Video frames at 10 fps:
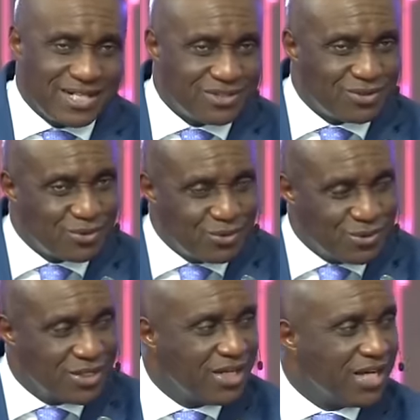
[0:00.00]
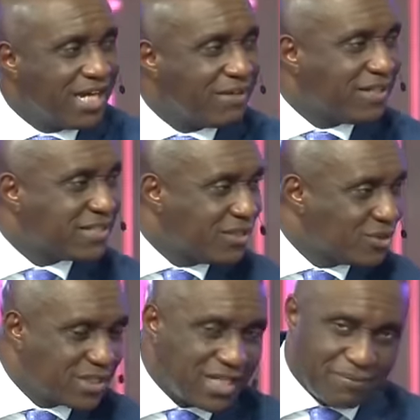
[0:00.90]
now is not good. I never say
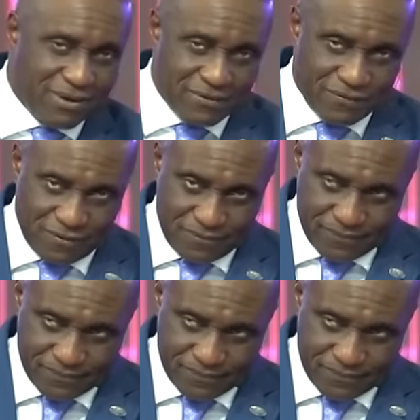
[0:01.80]
so. You tell her my wife come.